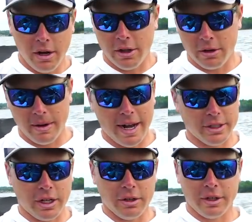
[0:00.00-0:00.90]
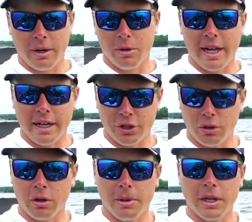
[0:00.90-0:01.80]
other rods generally come with a lot
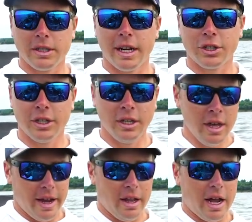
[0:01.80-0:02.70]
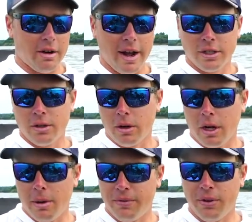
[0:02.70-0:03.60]
shorter butt section and a lot of rods don't
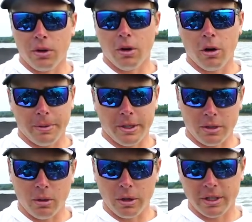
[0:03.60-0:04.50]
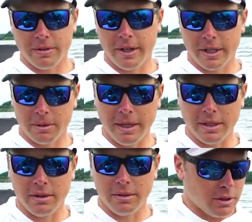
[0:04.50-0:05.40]
come full cork because cork is very expensive.